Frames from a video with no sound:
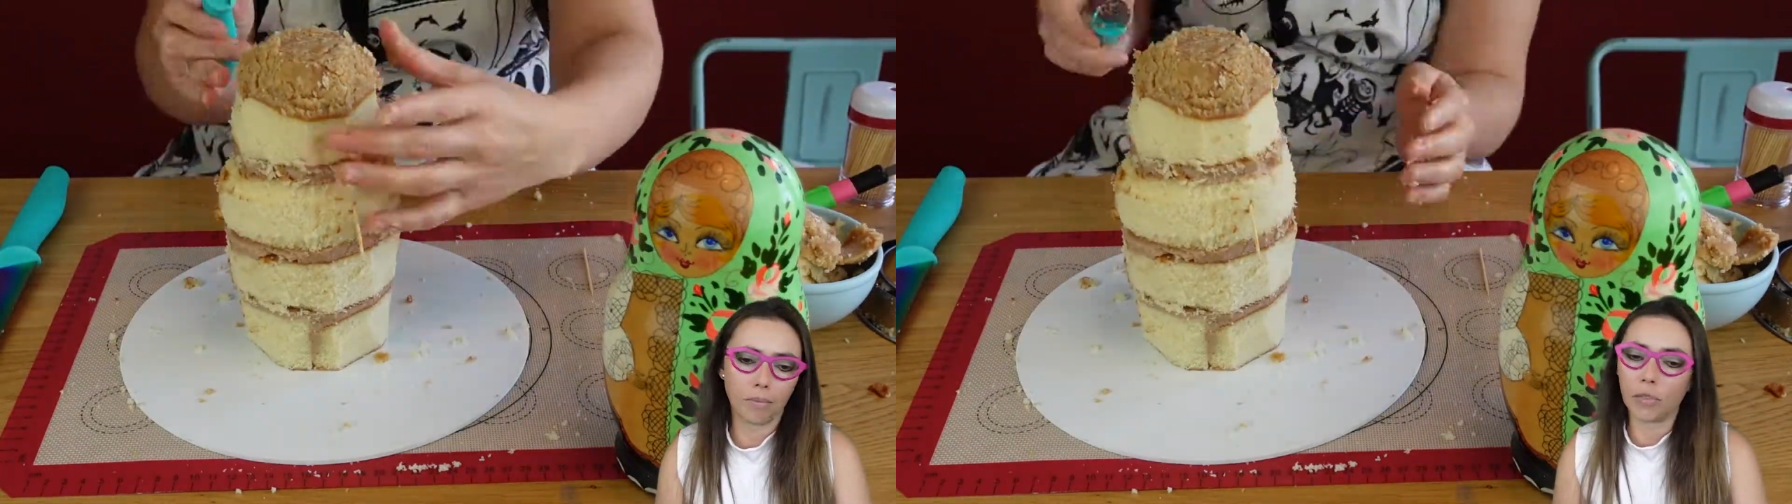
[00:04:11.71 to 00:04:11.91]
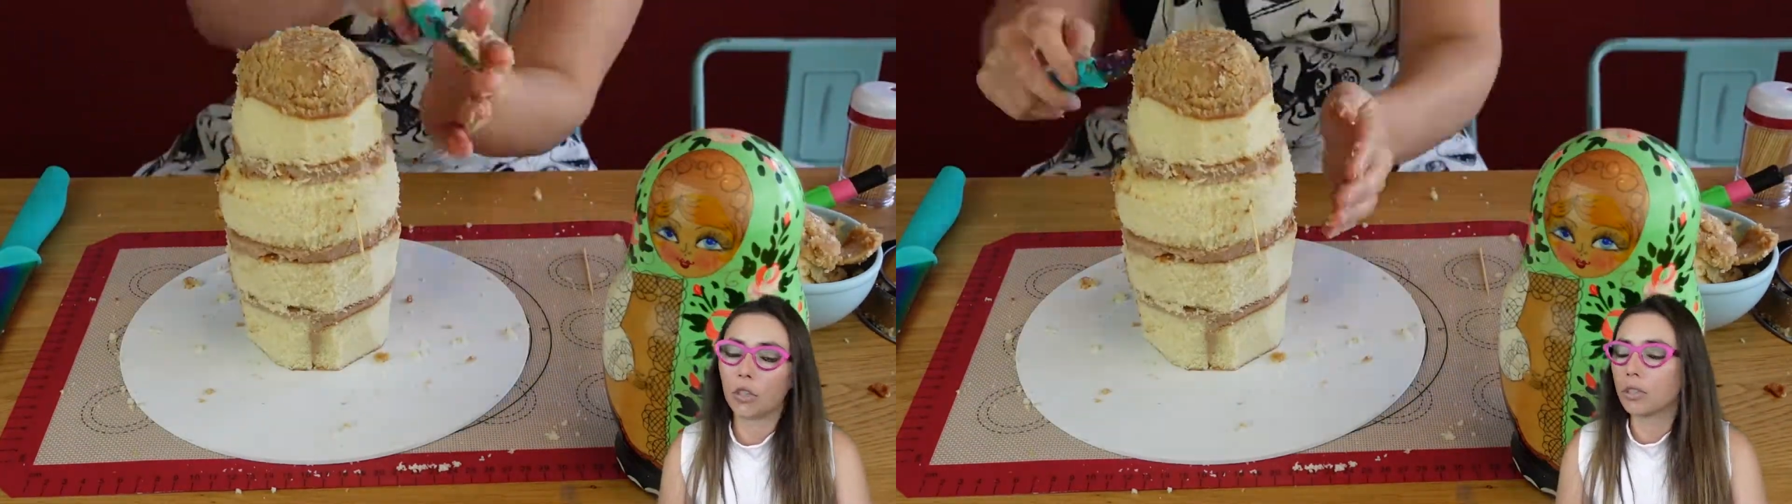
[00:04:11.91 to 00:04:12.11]

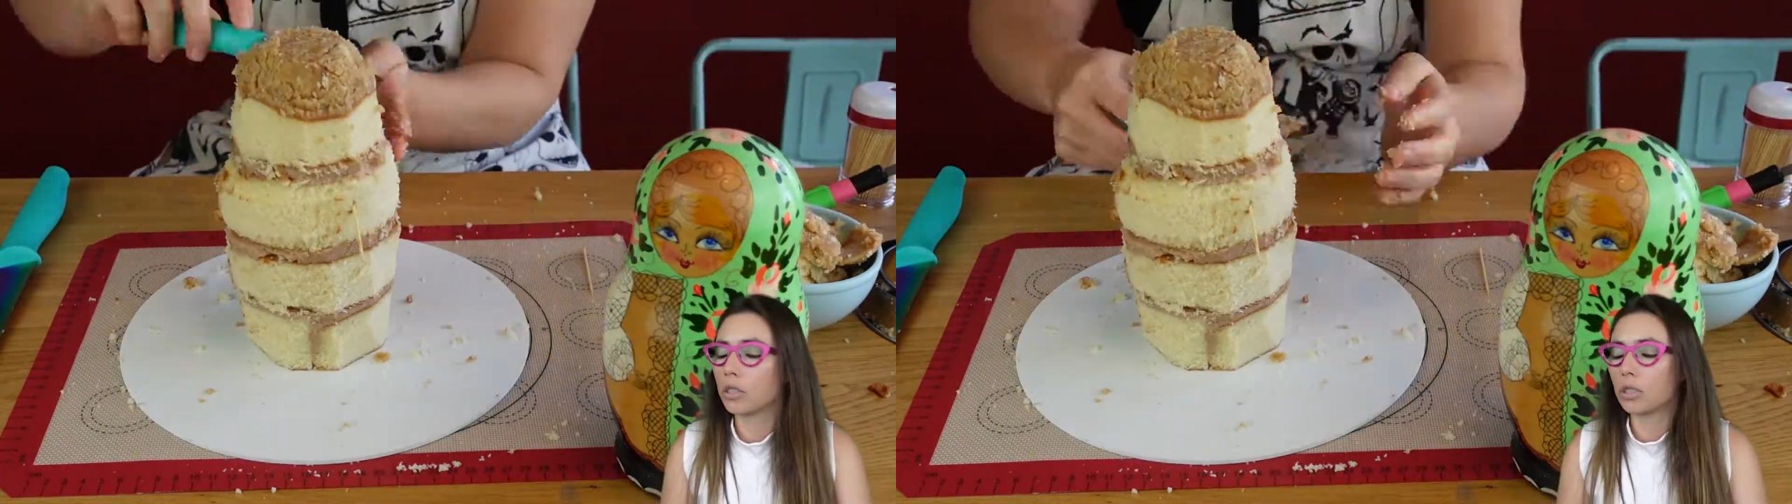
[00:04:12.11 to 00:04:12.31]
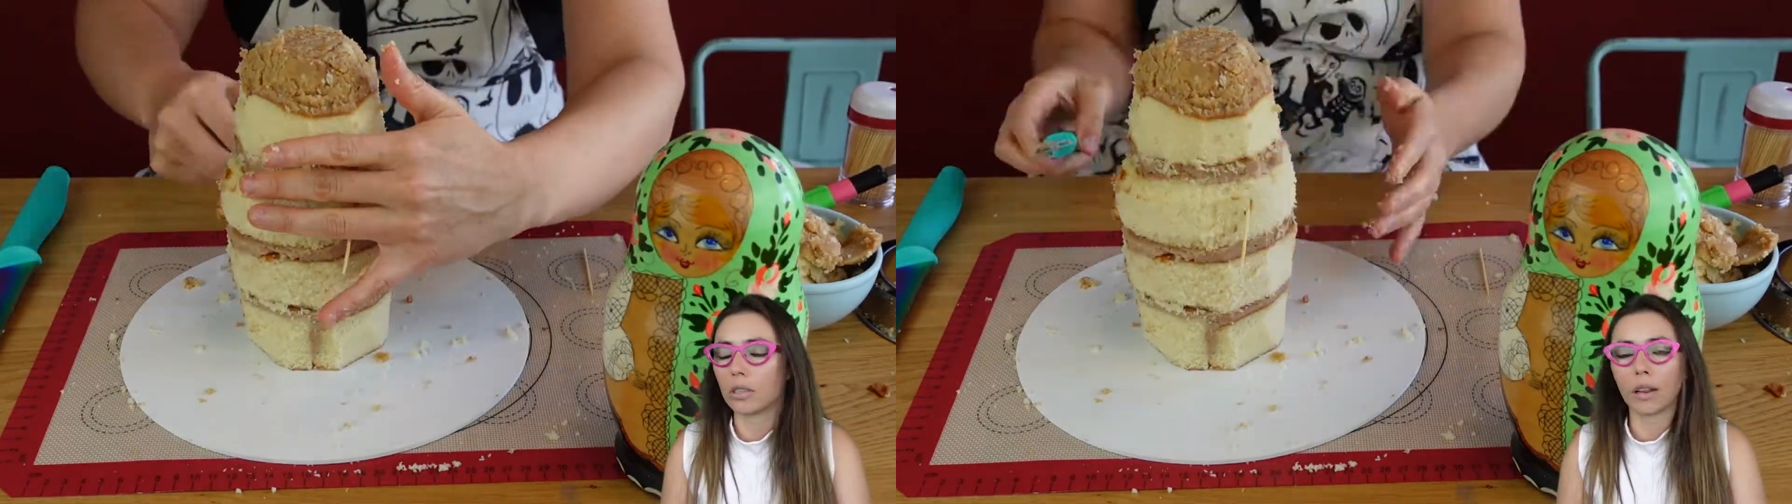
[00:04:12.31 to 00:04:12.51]
you're
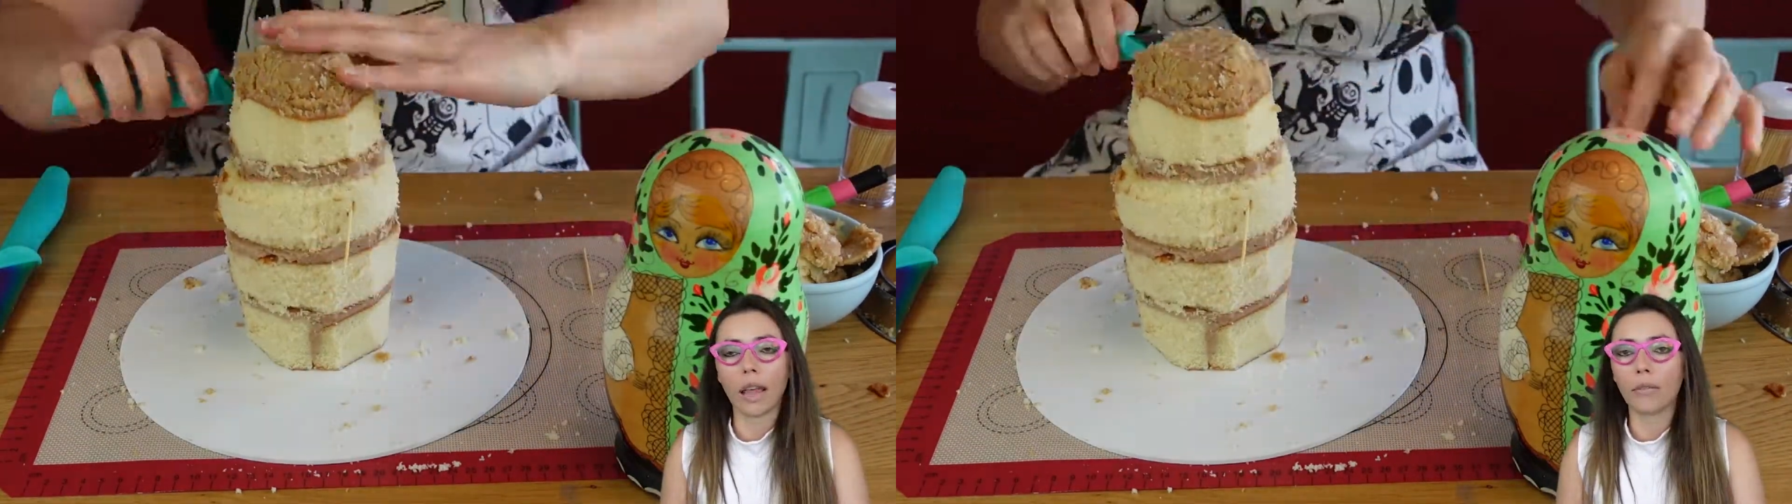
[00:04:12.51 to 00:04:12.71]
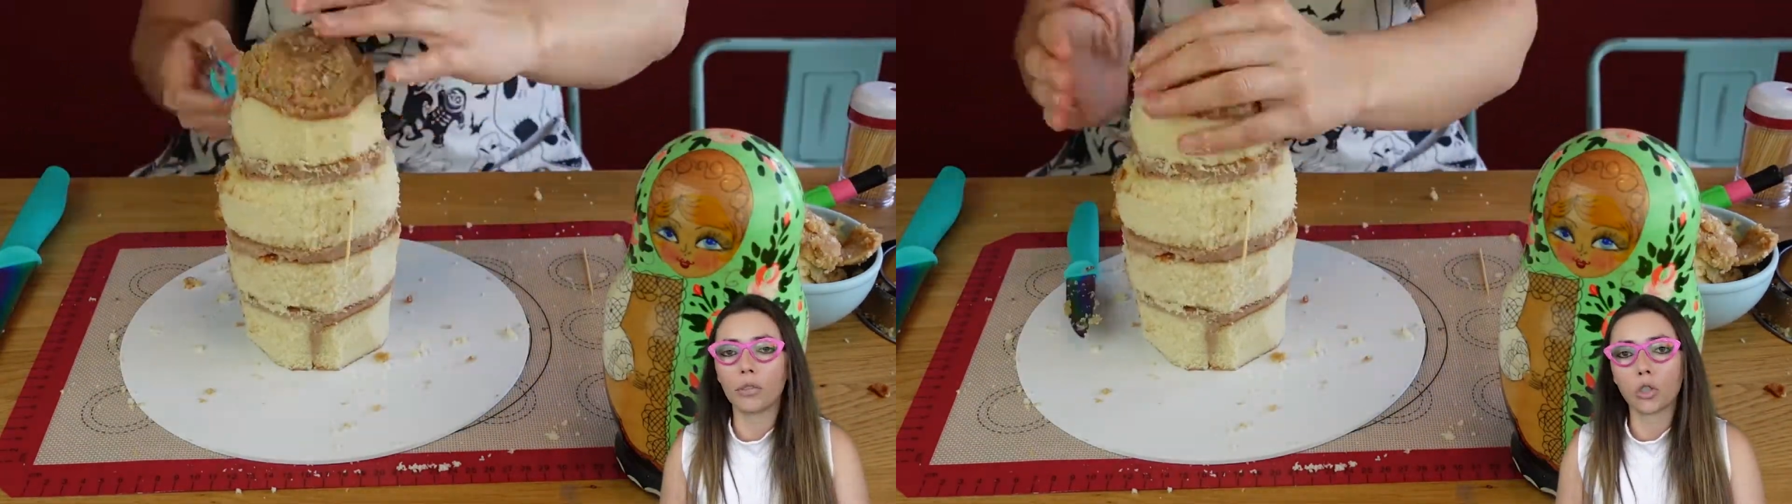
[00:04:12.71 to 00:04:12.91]
just gonna have to